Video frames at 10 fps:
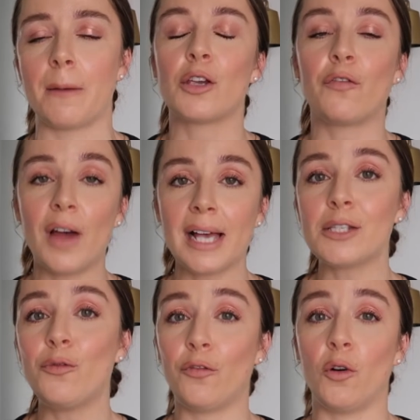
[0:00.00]
So
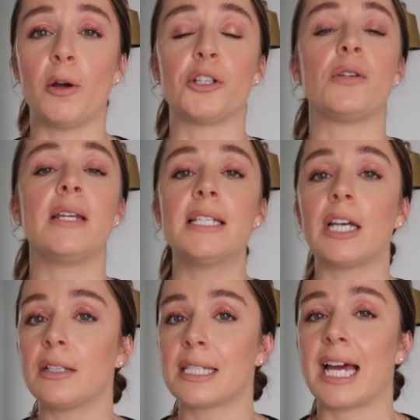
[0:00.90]
first and foremost, you need to
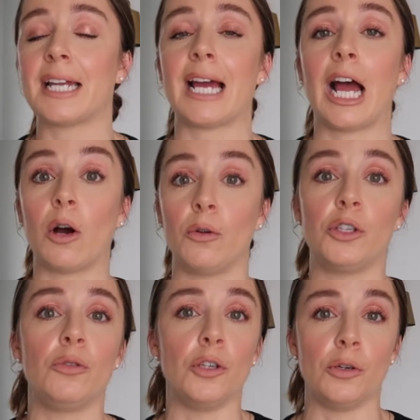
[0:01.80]
understand how
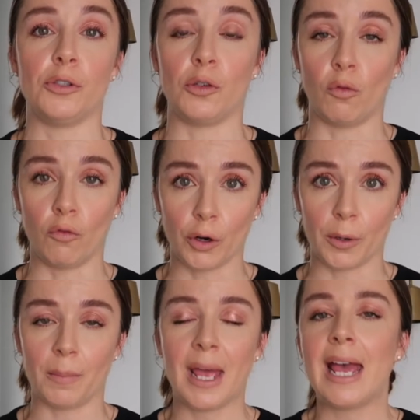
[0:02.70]
you use your
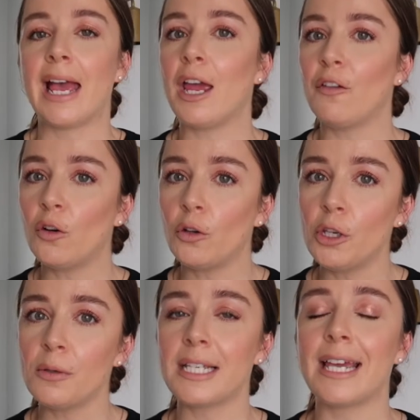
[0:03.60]
room. If you're
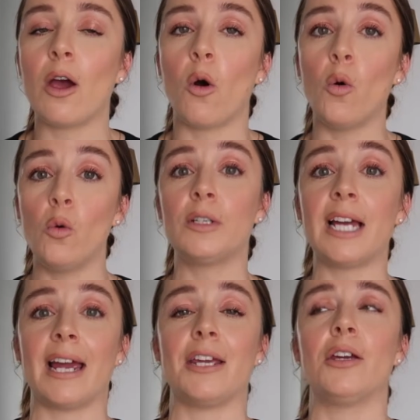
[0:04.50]
using it all
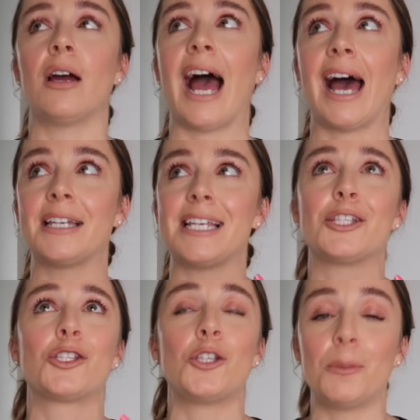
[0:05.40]
day and
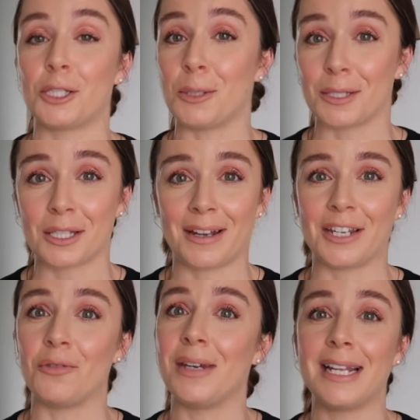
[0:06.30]
it's super
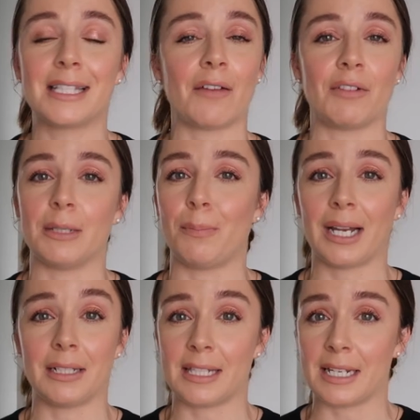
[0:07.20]
sunny, you need something to
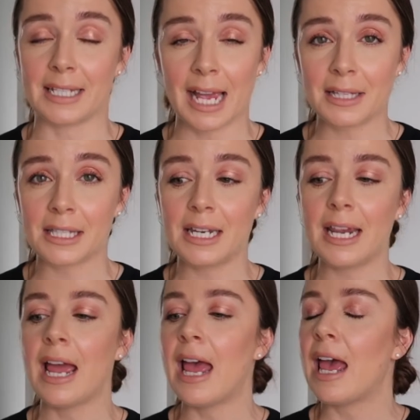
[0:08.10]
balance the
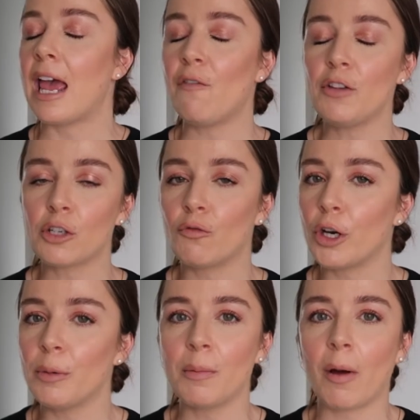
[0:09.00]
intensity. If it's a
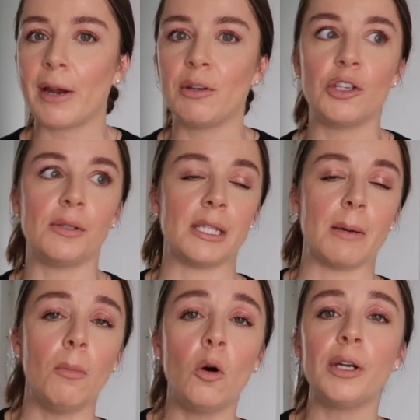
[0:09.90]
room you might only use in
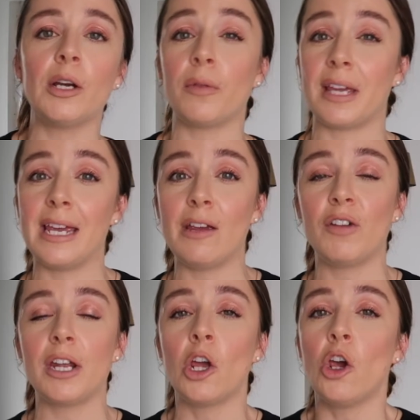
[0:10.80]
the morning or the
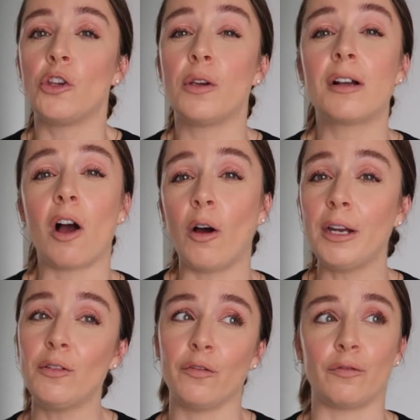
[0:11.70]
evening, you can
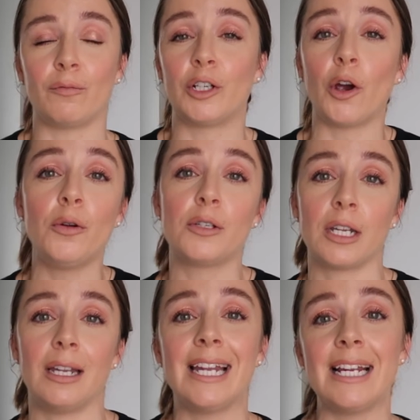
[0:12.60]
kind of go
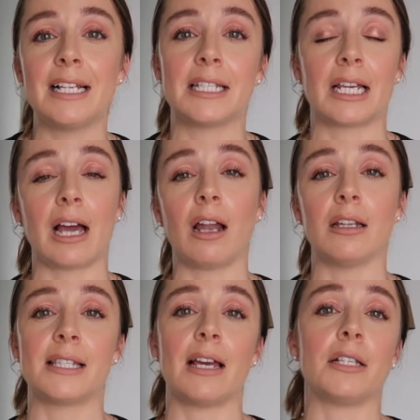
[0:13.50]
to lean into the
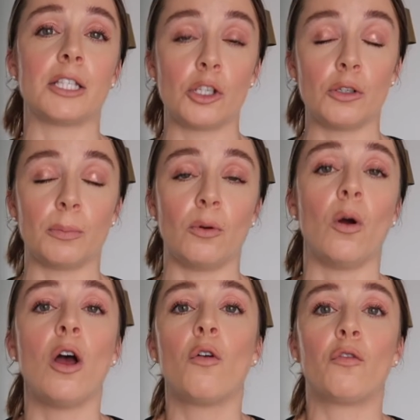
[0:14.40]
colours that are
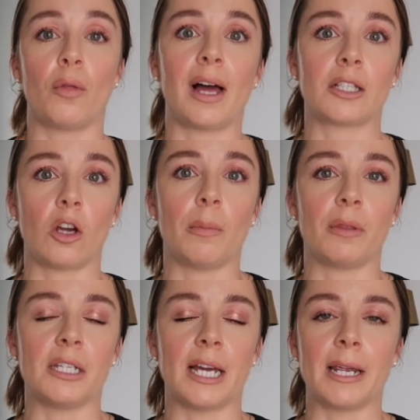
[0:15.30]
suitable for that time of
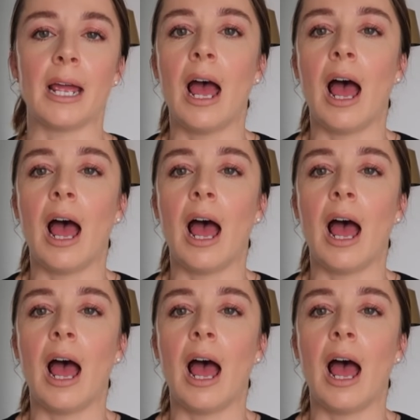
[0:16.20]
the day.